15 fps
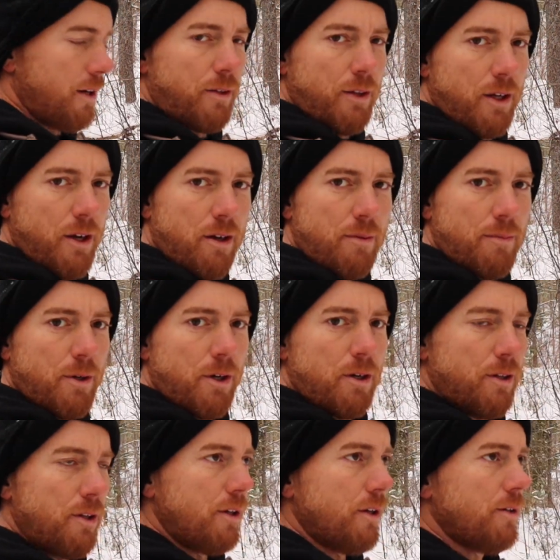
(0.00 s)
only hunt them
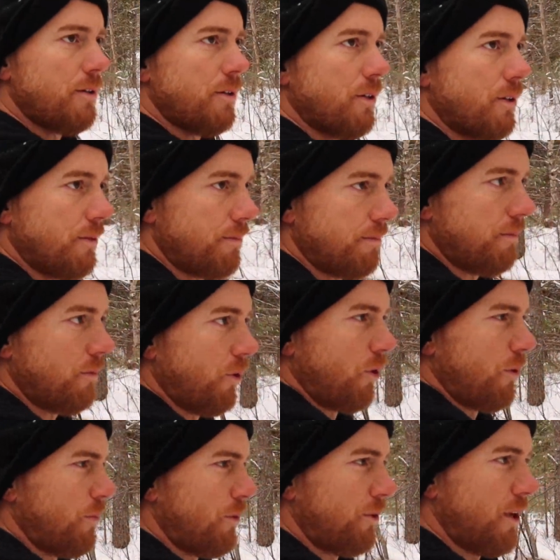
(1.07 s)
during the
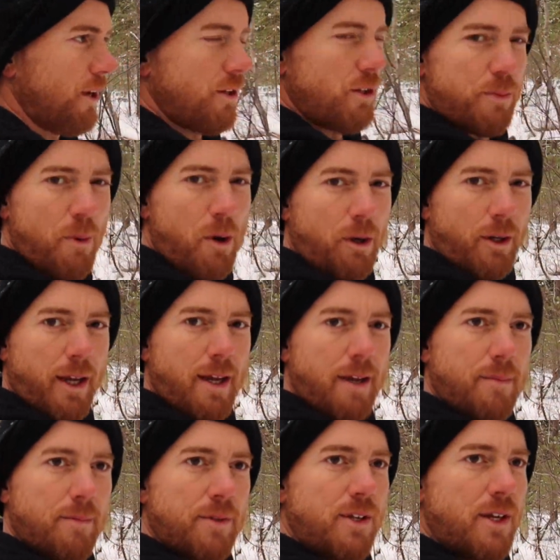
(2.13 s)
normal, like, small
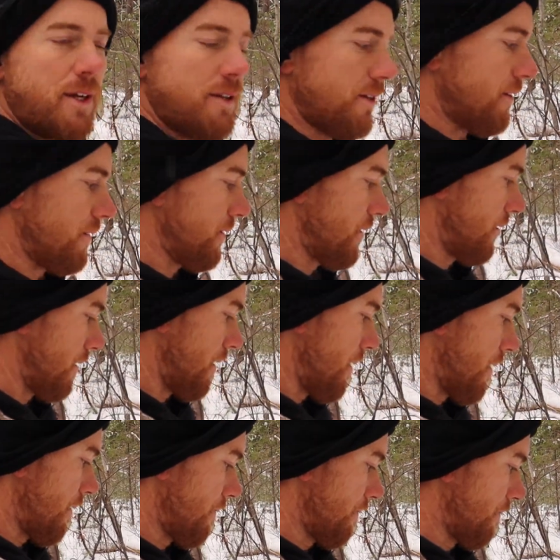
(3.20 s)
game seasons,
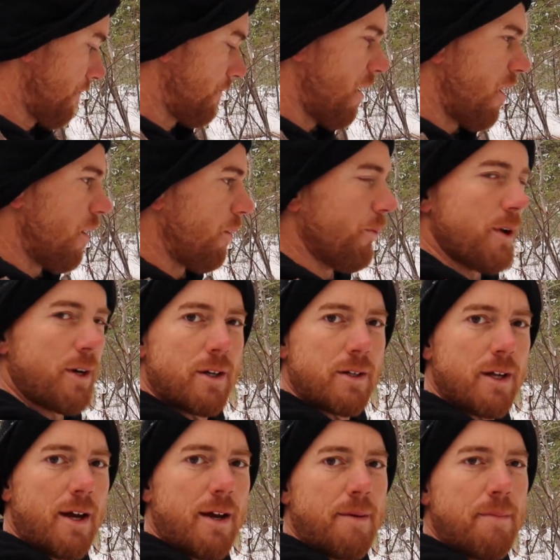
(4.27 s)
fall, winter
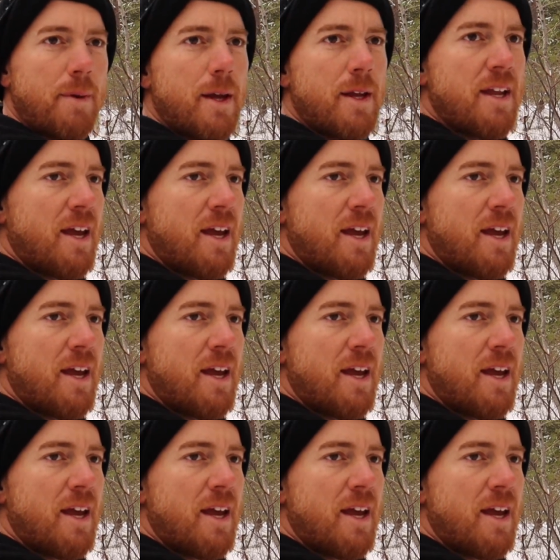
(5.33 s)
time.